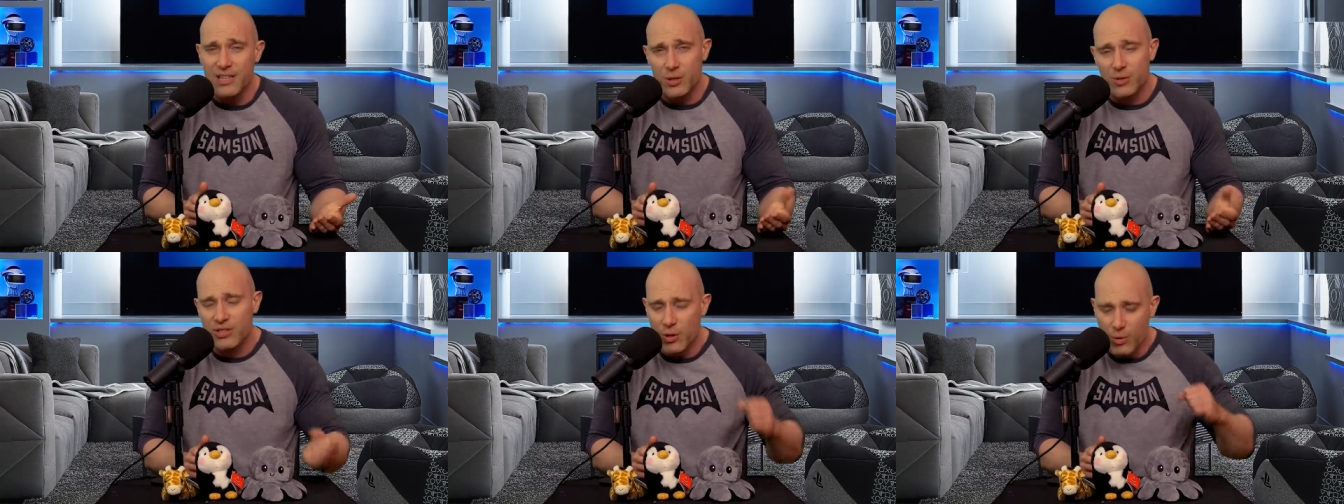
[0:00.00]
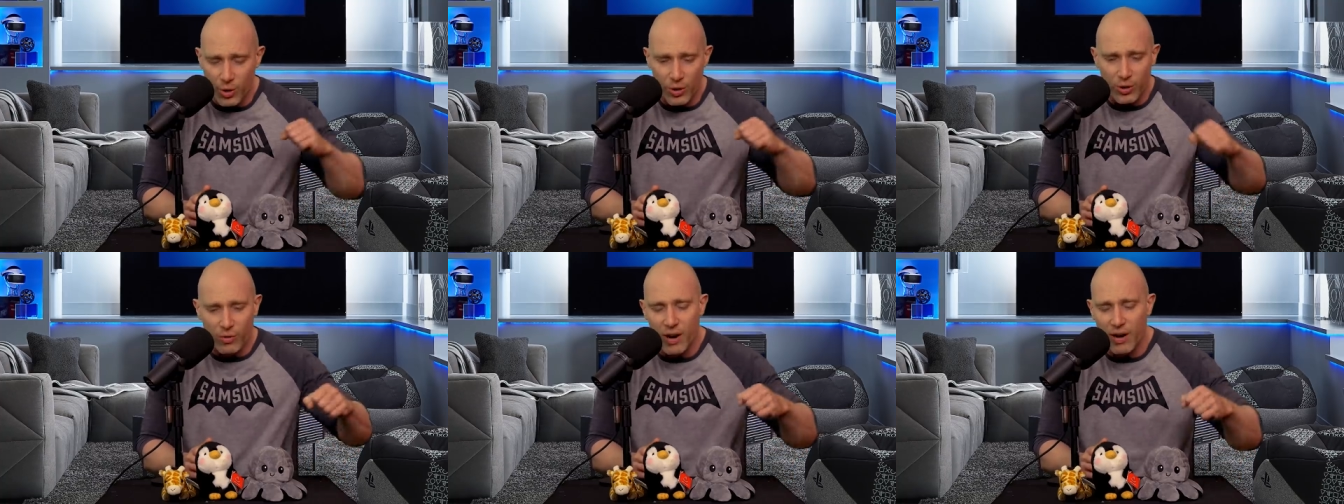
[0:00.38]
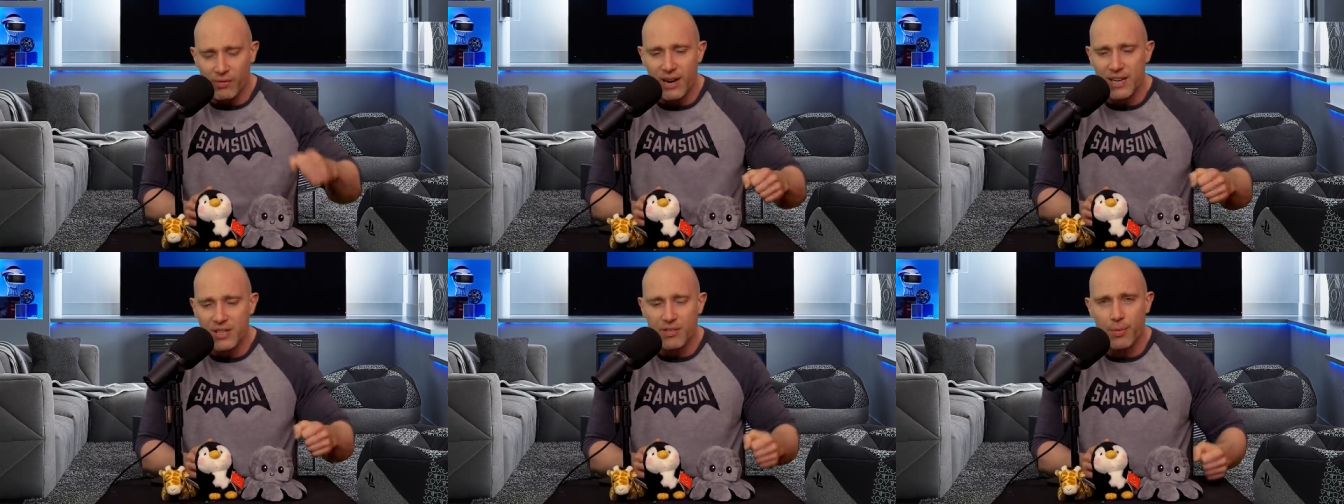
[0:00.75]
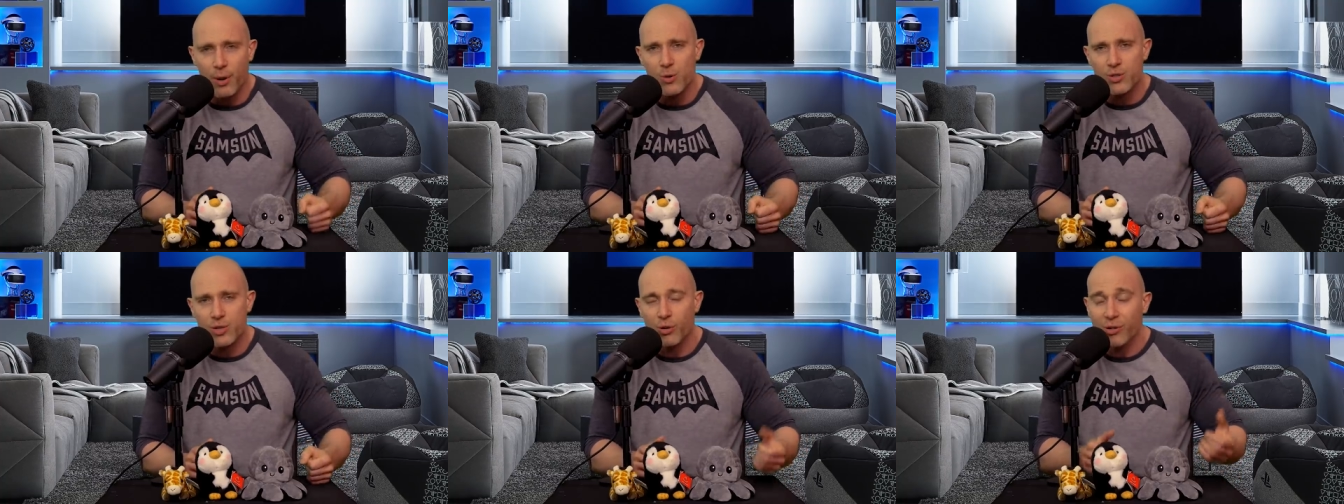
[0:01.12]
You've still got the right range of
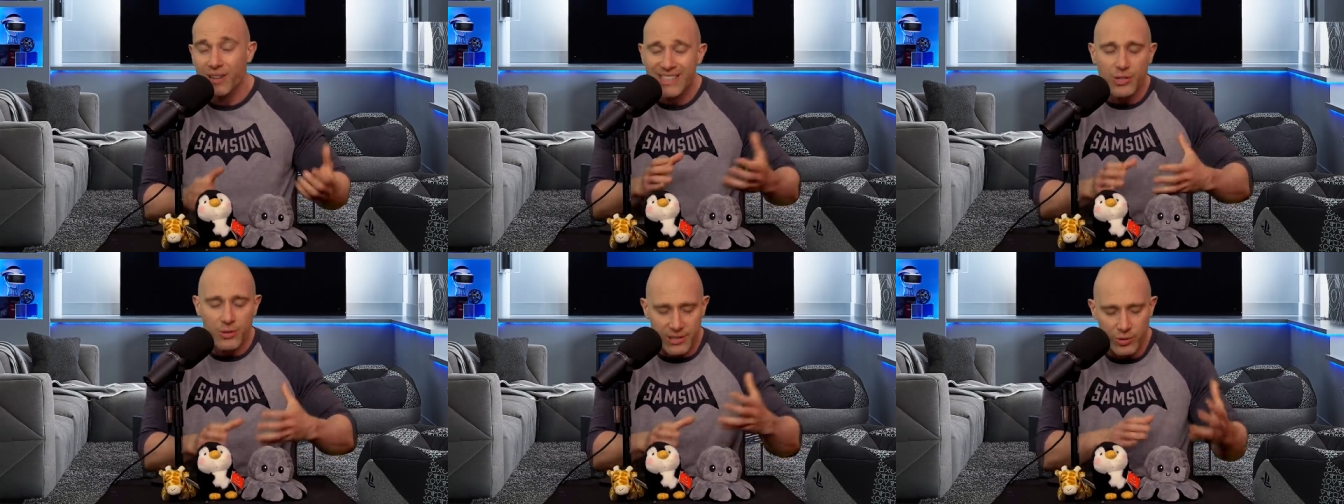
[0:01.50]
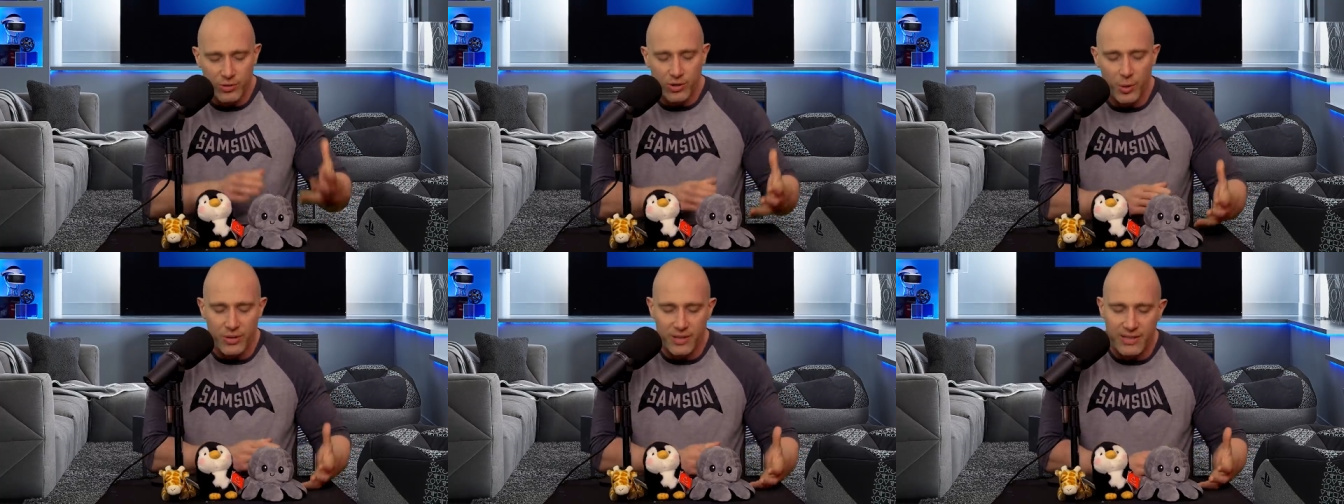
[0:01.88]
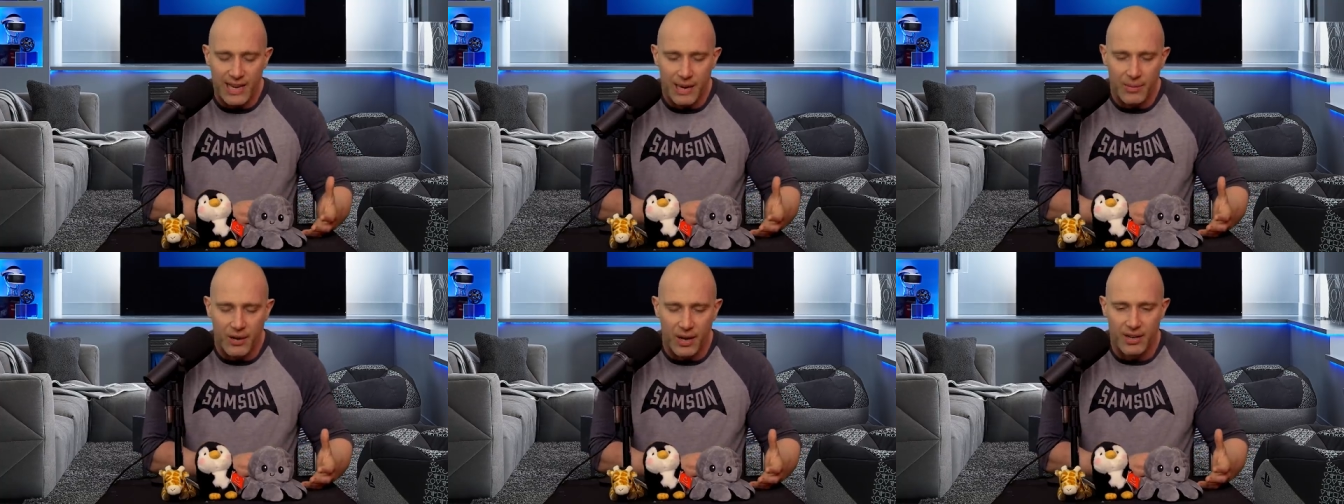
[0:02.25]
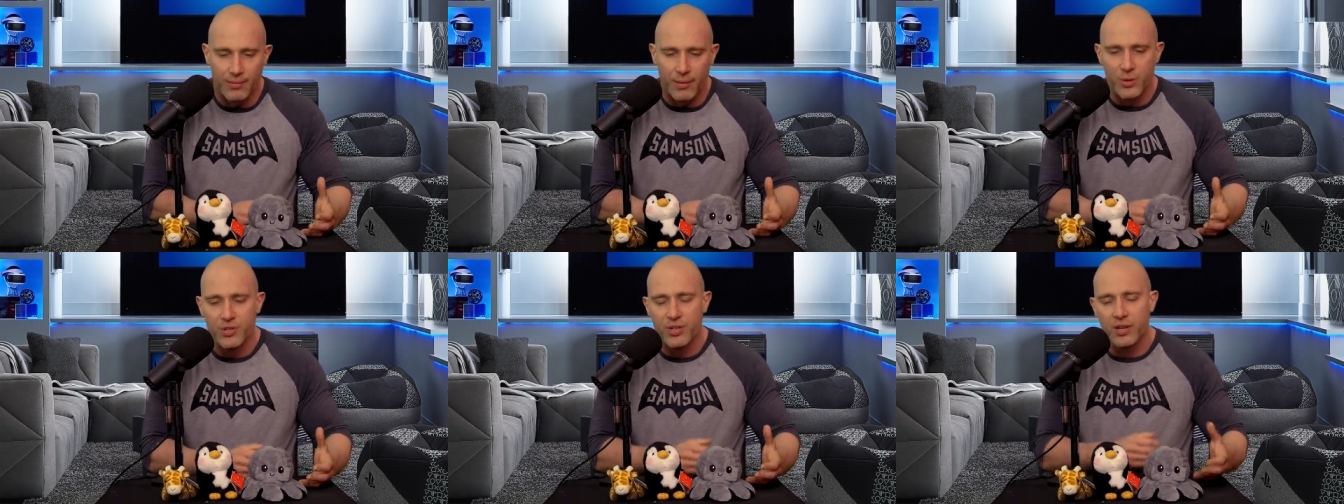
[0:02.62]
motion, or at least you're still doing the same kind of
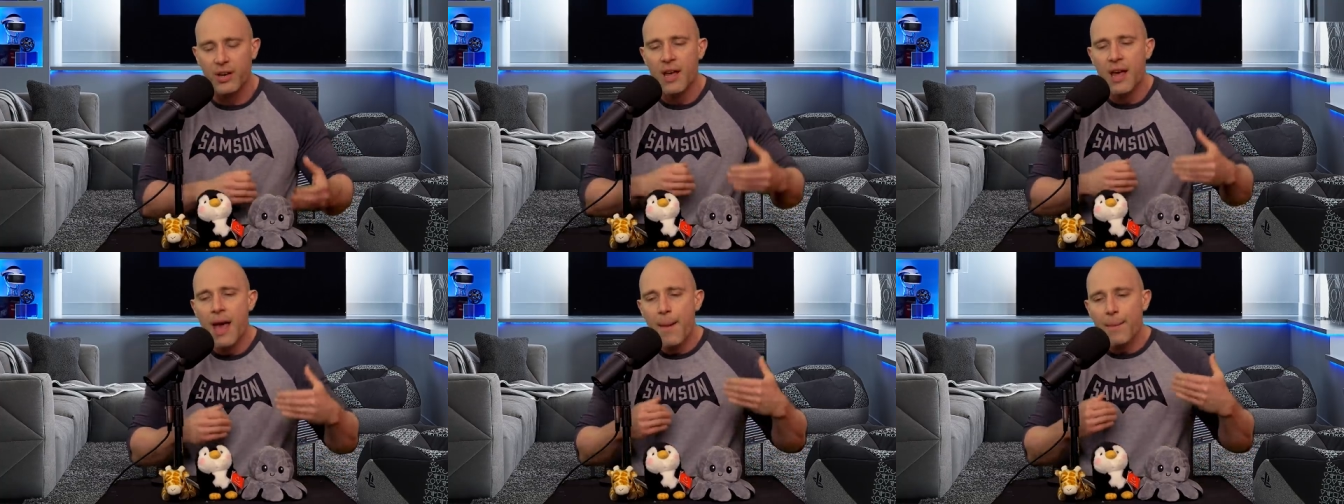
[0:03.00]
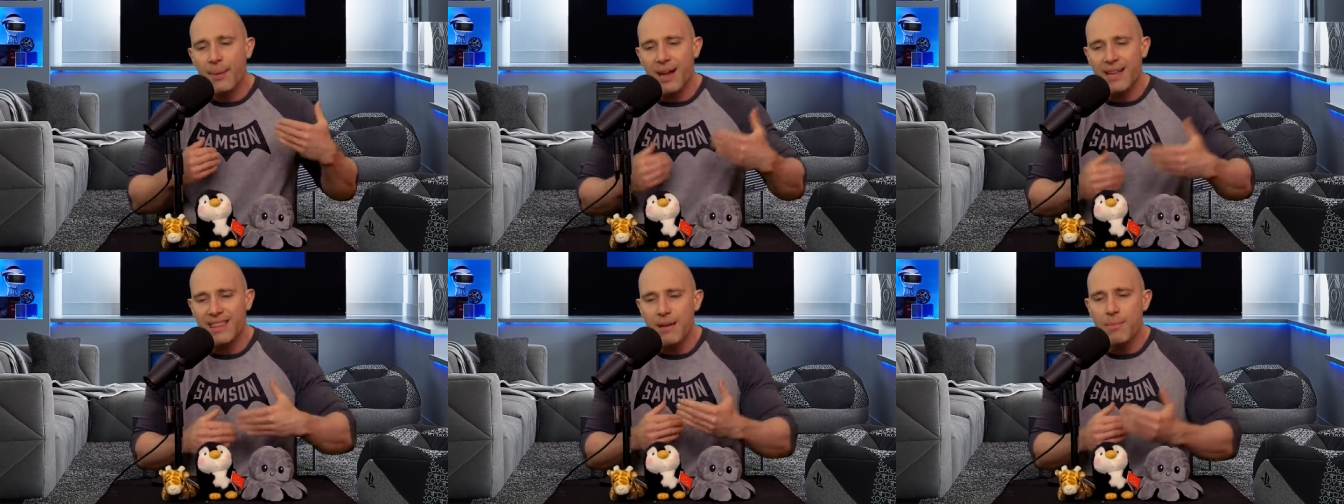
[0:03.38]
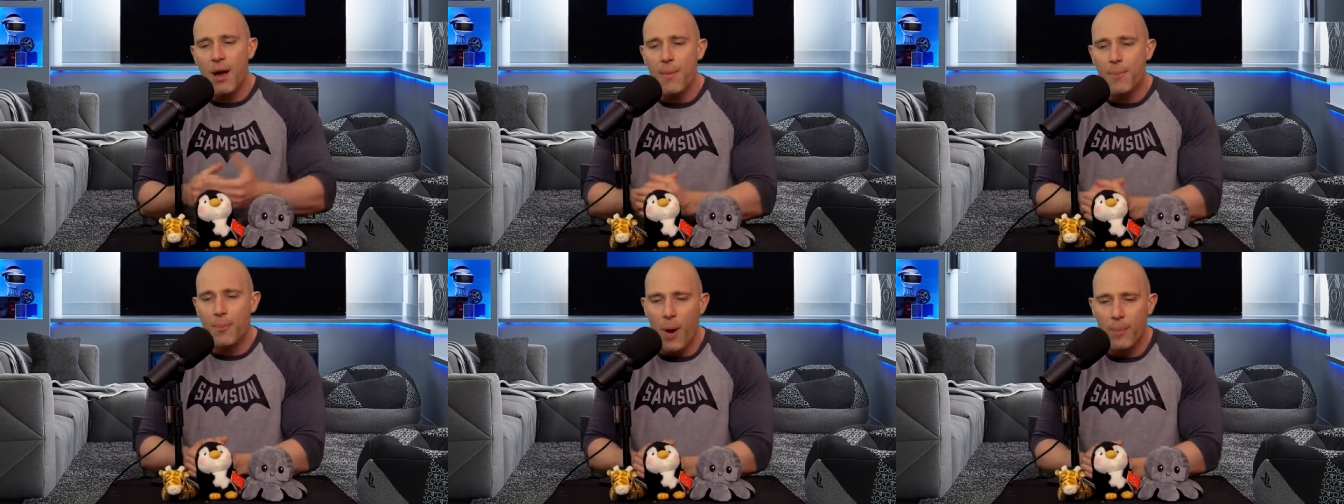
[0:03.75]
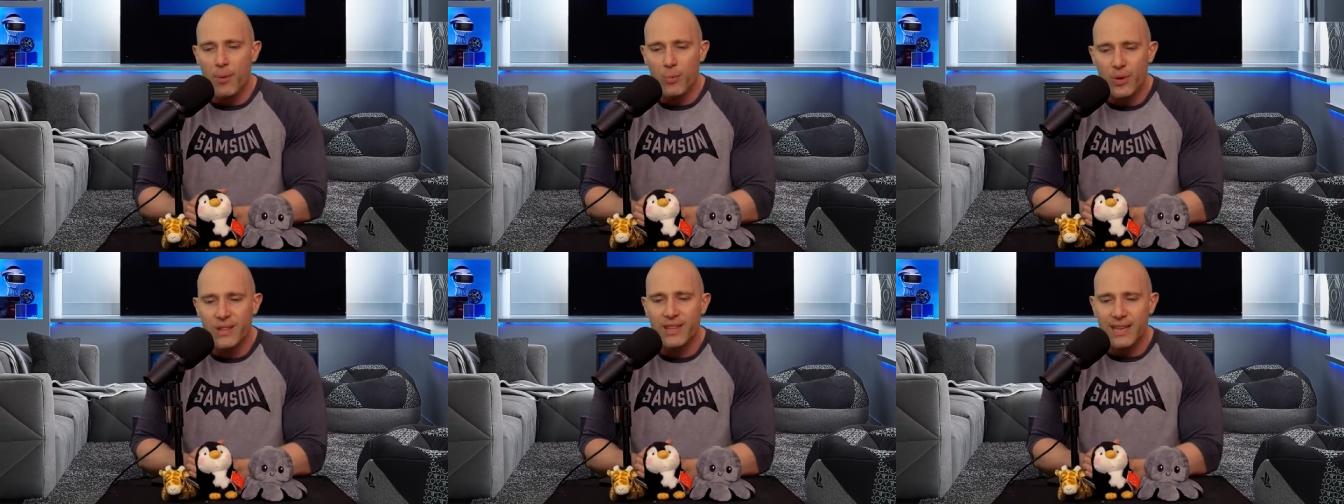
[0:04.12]
motion. But I think my
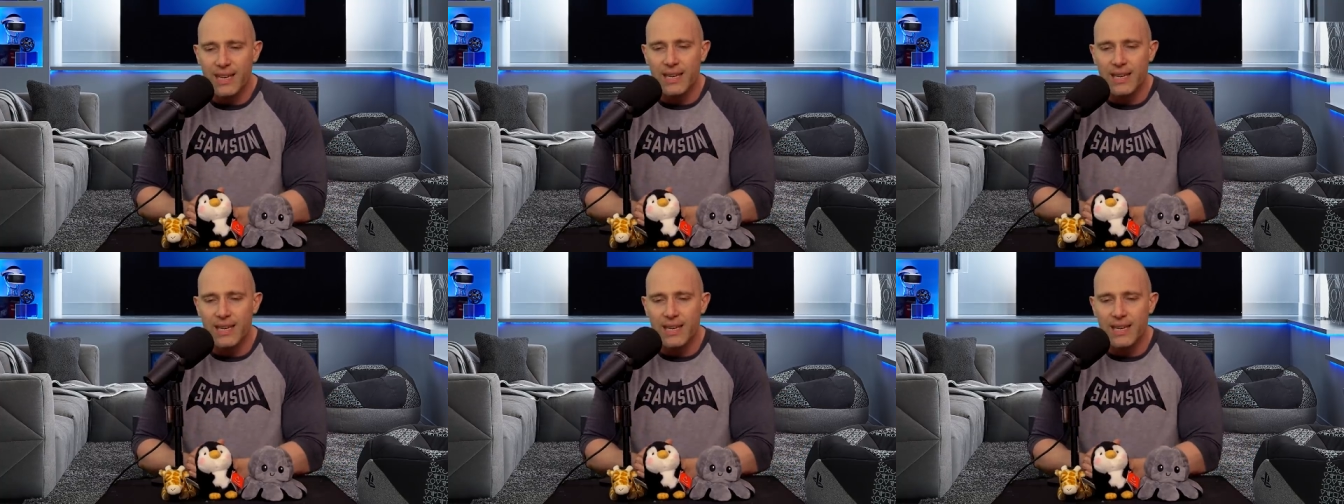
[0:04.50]
problem with it